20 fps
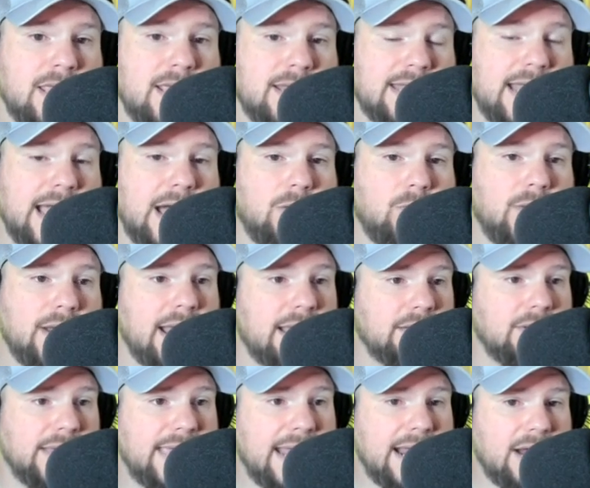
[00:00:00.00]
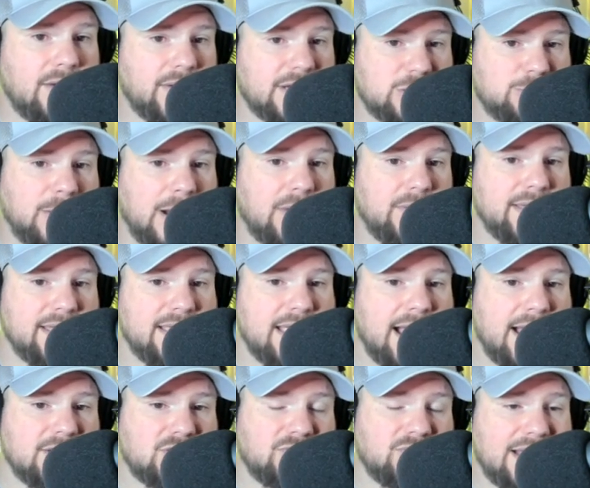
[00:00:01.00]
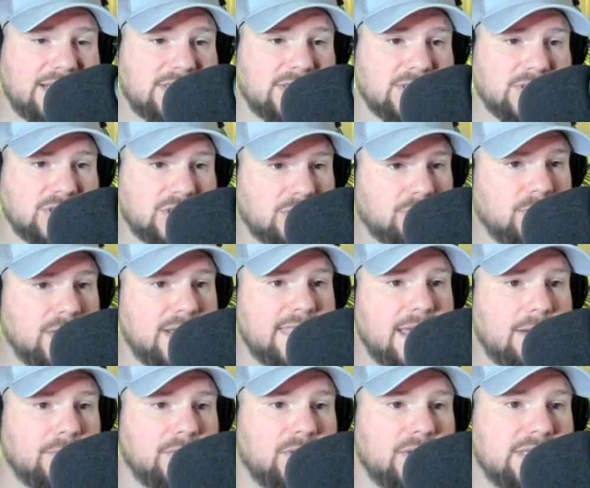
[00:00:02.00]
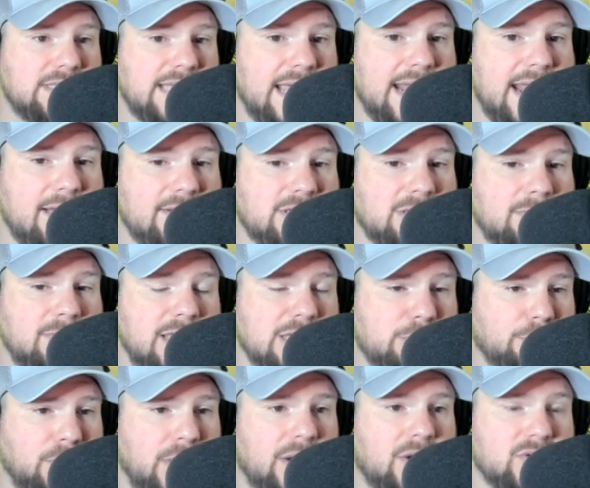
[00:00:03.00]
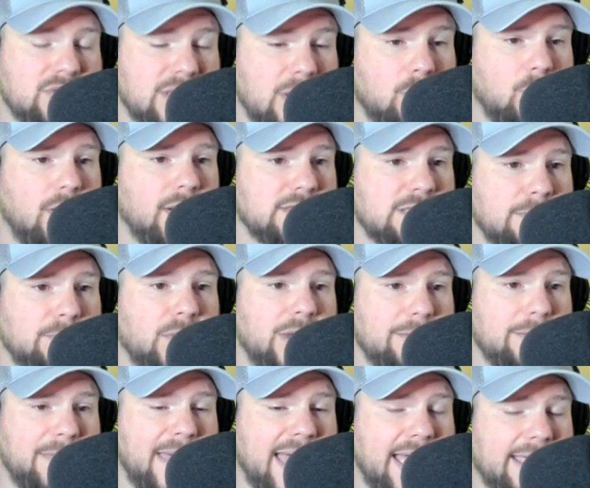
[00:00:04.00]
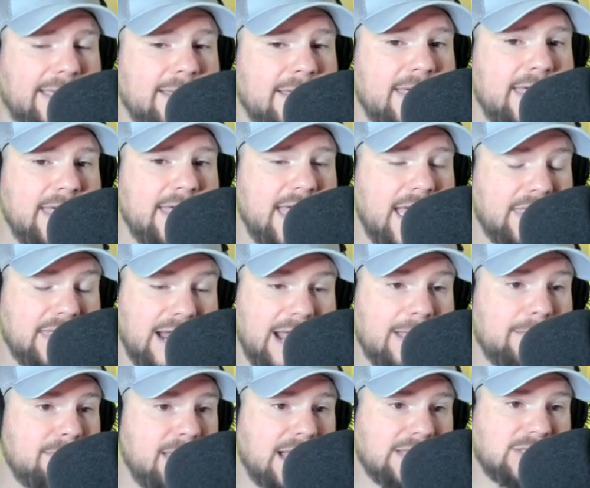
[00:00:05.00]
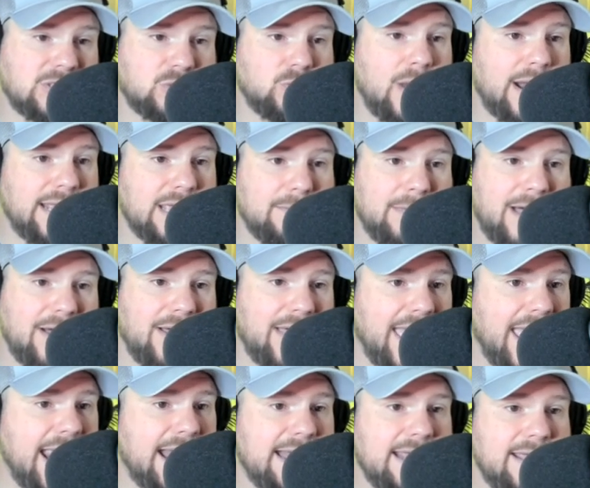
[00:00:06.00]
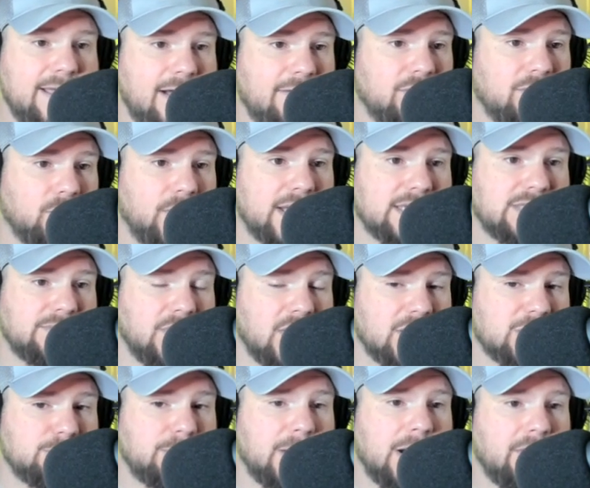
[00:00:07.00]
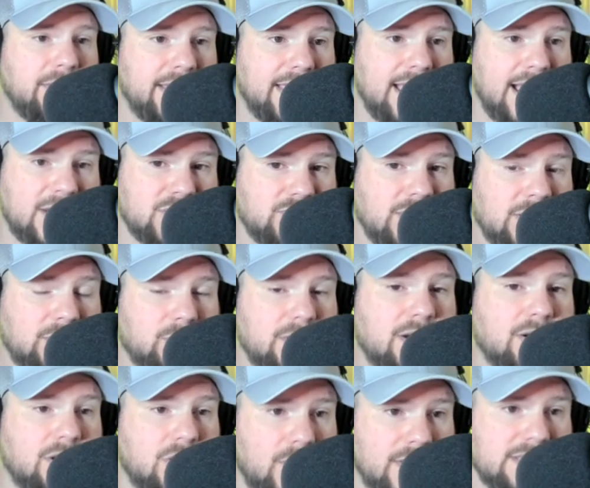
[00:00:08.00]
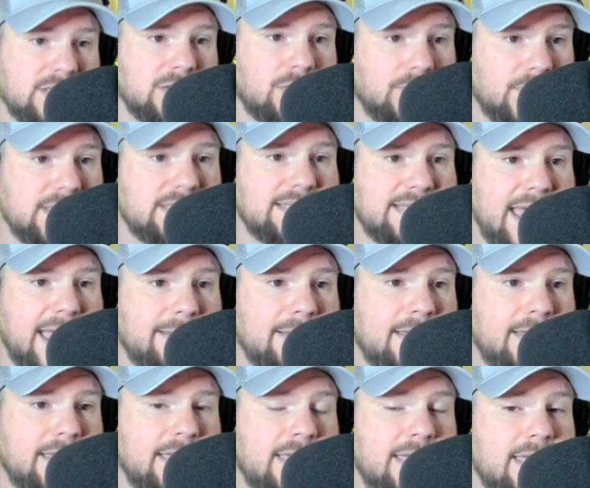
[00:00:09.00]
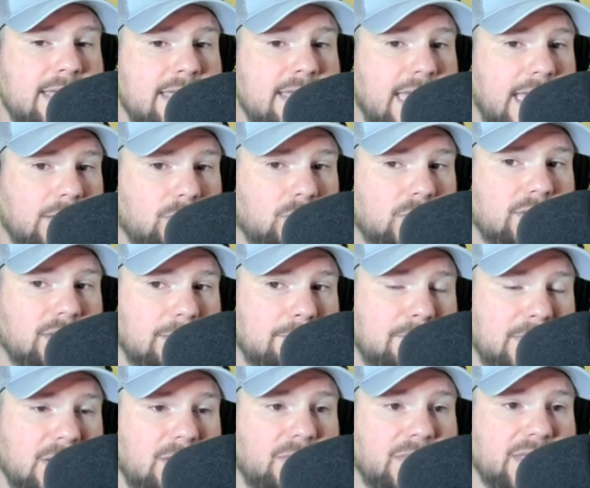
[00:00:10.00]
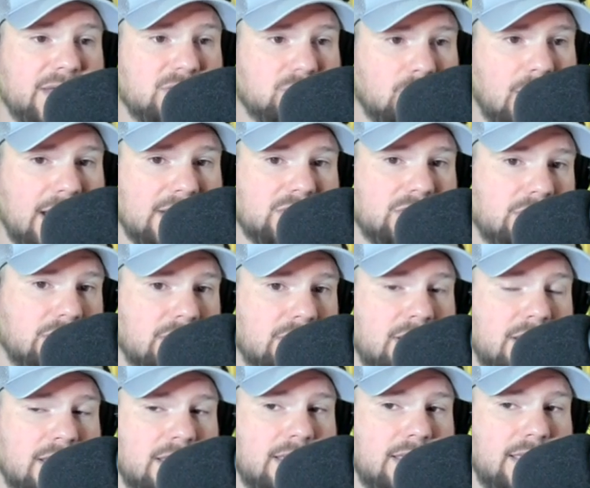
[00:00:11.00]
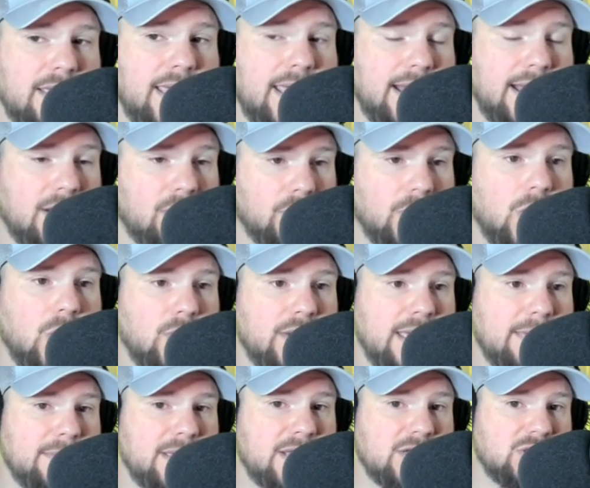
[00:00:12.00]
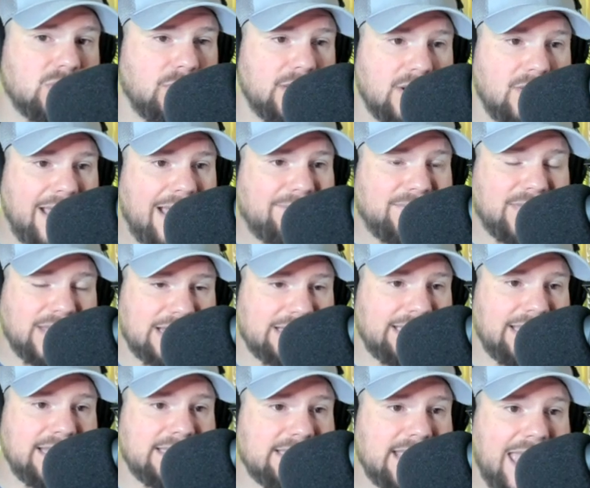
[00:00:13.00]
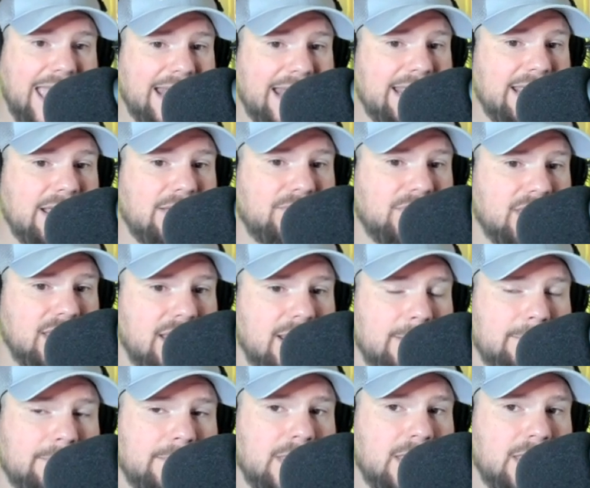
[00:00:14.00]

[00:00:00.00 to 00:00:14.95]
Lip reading: Now, when I look at our expiring contracts, there's 3 that really stand out to me as players I want to bring back, and then I am not sweating about any of the rest of our expiring contract. We are going to reset and really build this roster in our own image, and we don't have to cling to any of the